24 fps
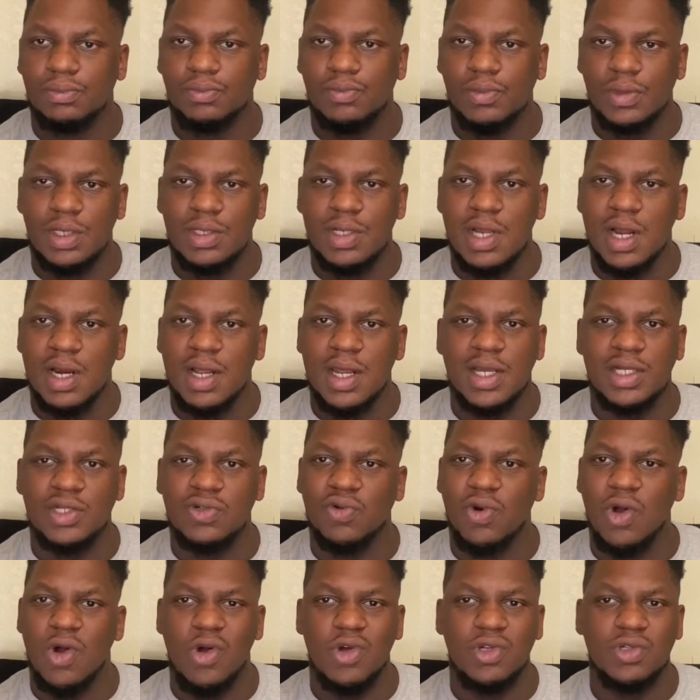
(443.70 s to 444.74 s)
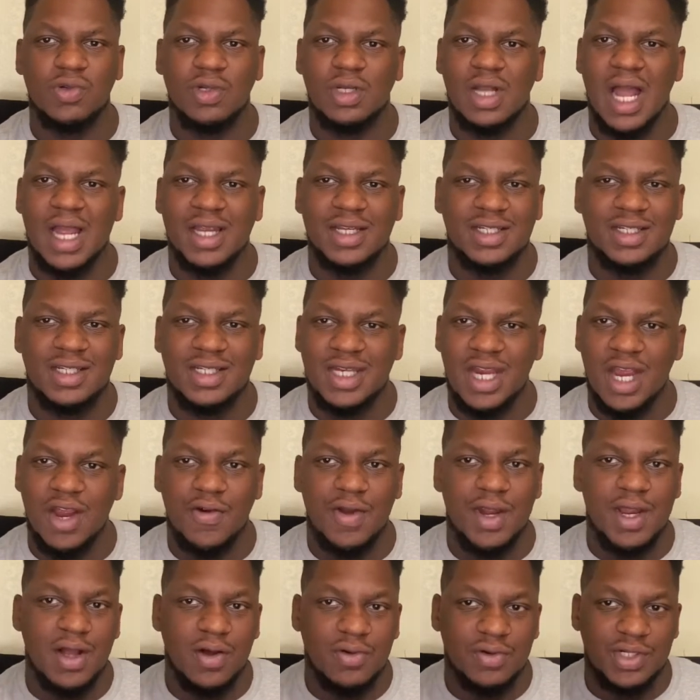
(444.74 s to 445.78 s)
None of his roles were like
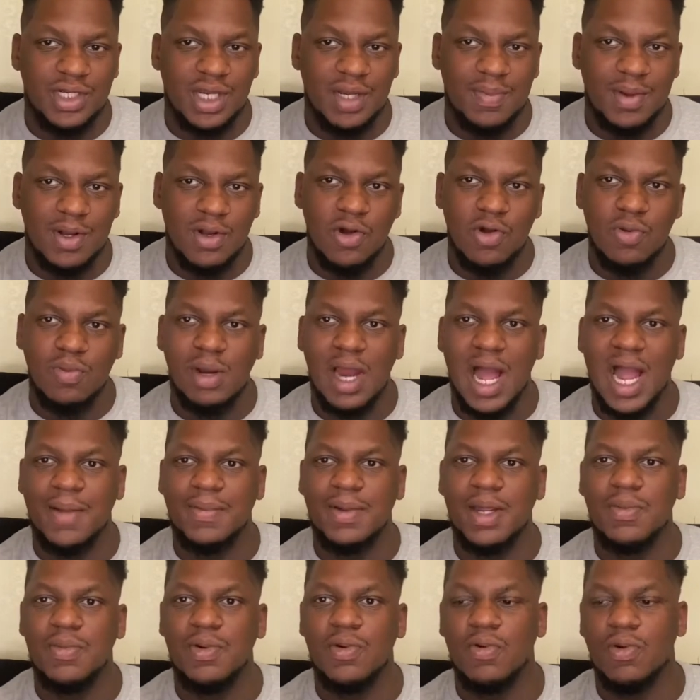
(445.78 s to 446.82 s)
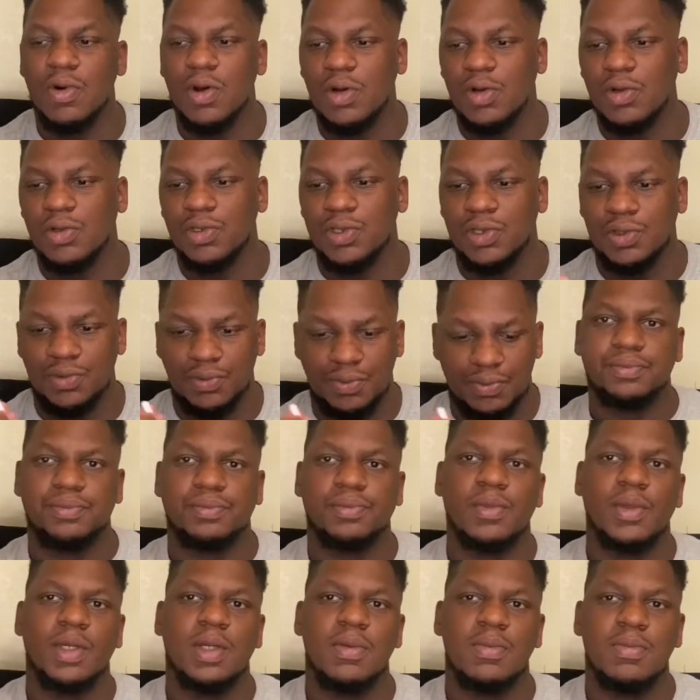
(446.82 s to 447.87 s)
stereotypical black people roles.
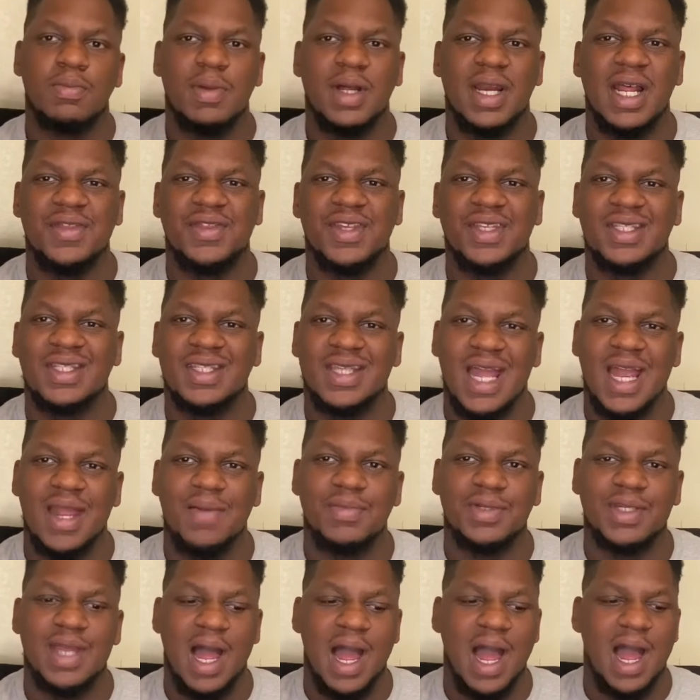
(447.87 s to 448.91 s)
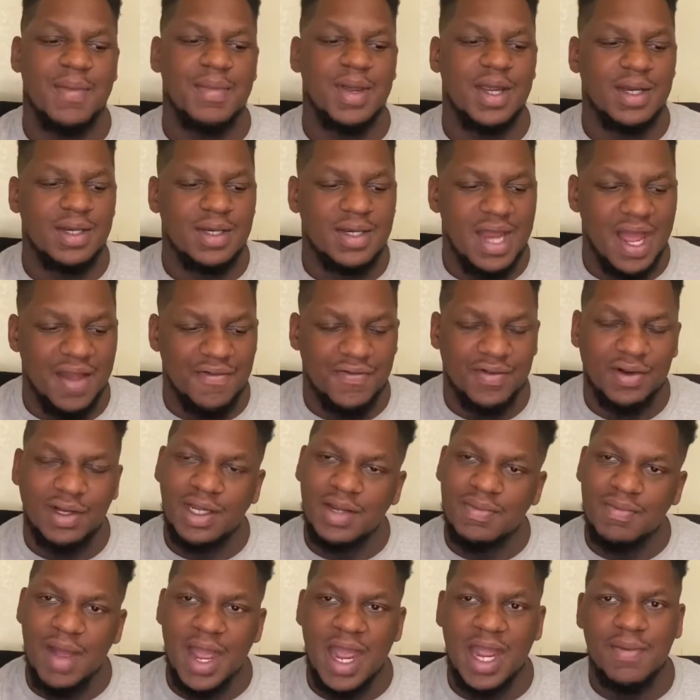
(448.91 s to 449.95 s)
But at the same time, he definitely
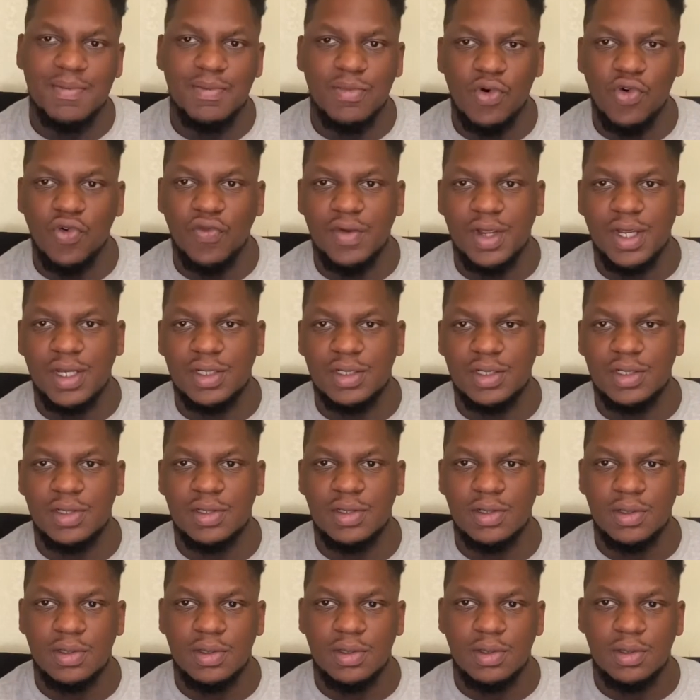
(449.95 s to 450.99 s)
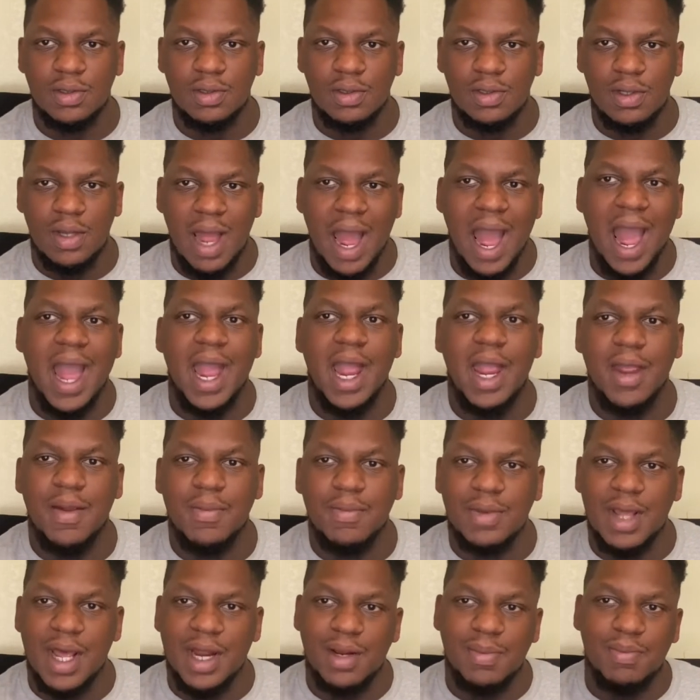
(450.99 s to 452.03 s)
made movies aimed
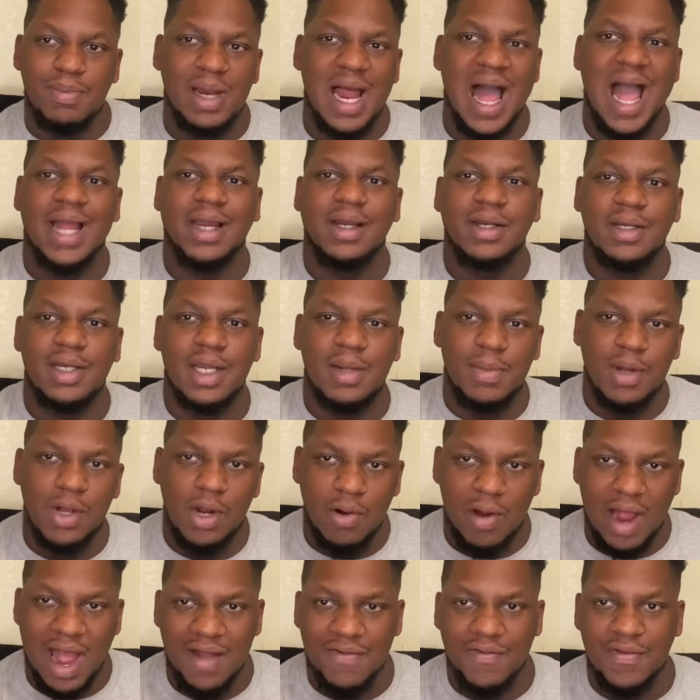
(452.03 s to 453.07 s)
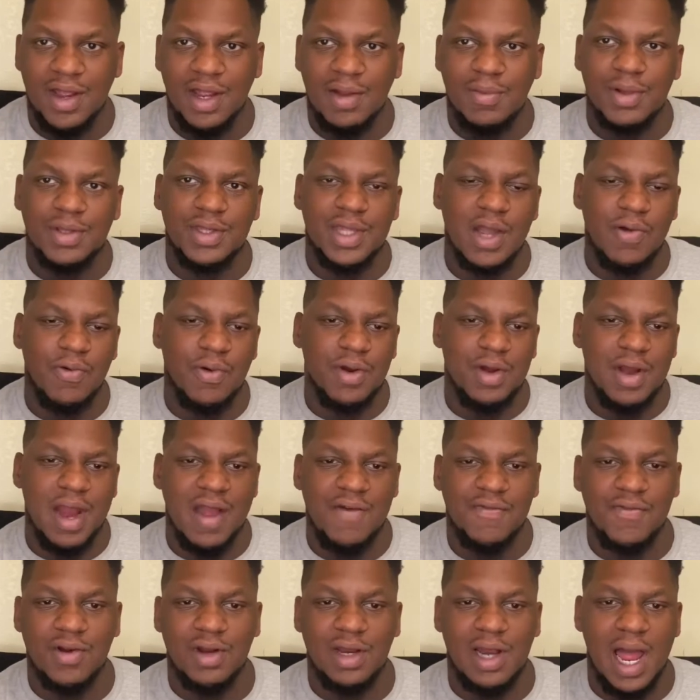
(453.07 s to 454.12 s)
at a black demographic, but they were
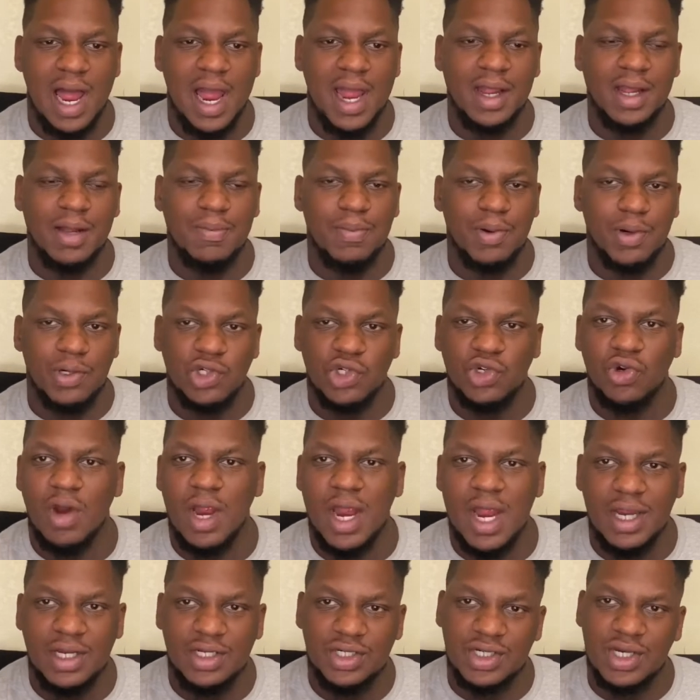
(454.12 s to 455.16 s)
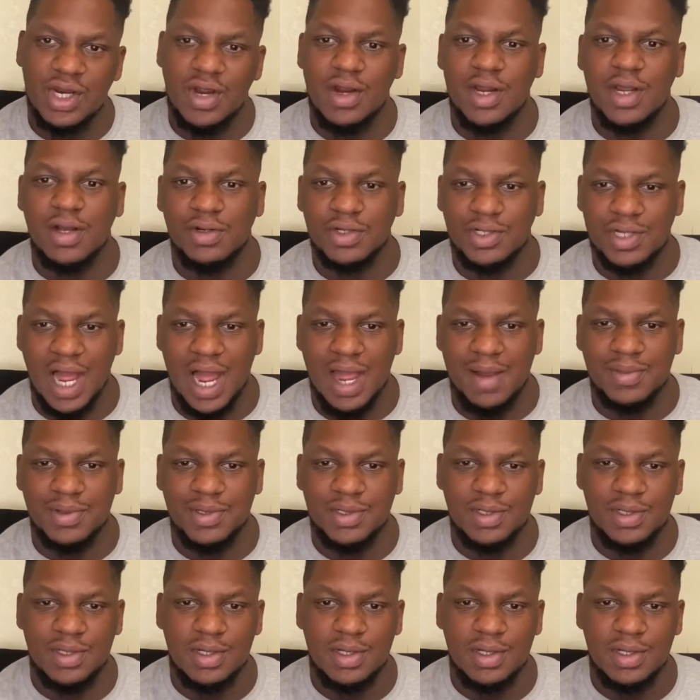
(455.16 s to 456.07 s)
never like portraying stereotypes.